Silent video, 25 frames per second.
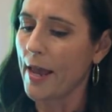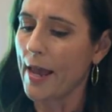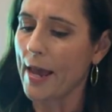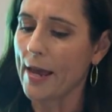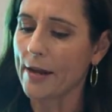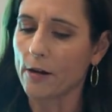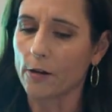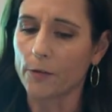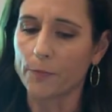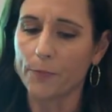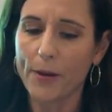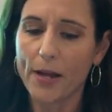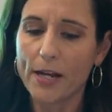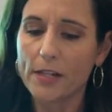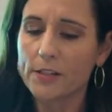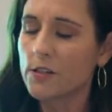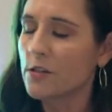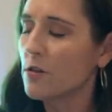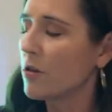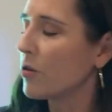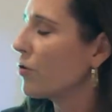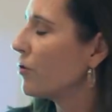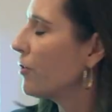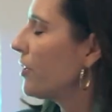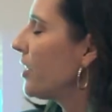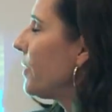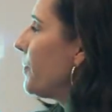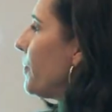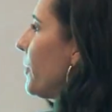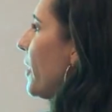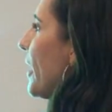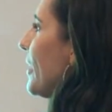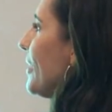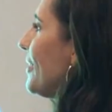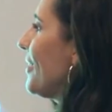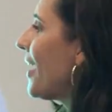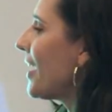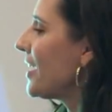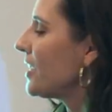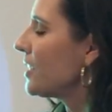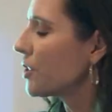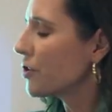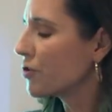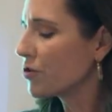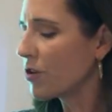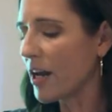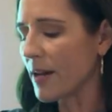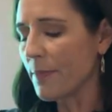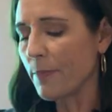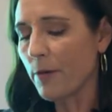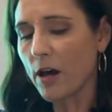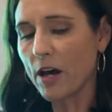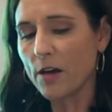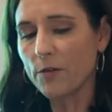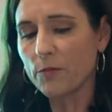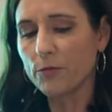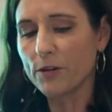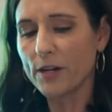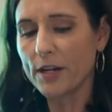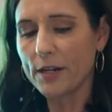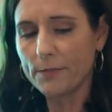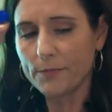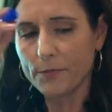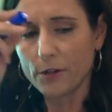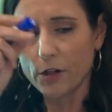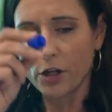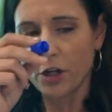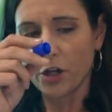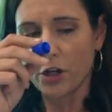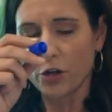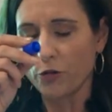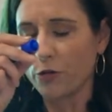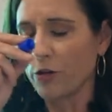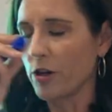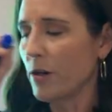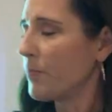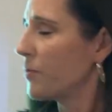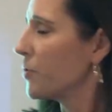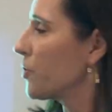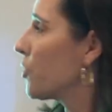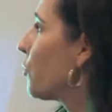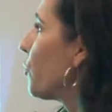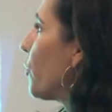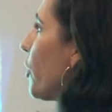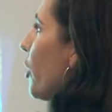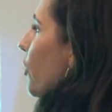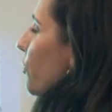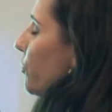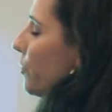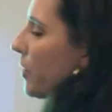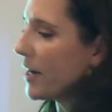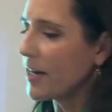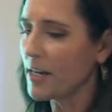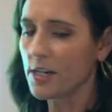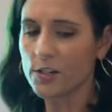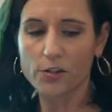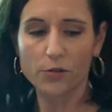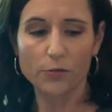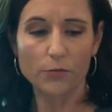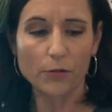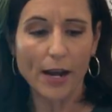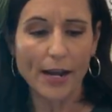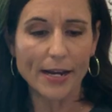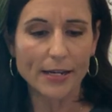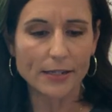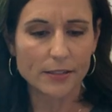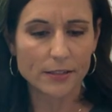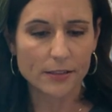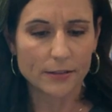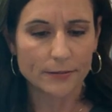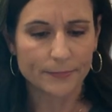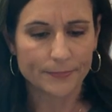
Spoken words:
and our pencil grip, that nice tripod grip, so we are ready to write.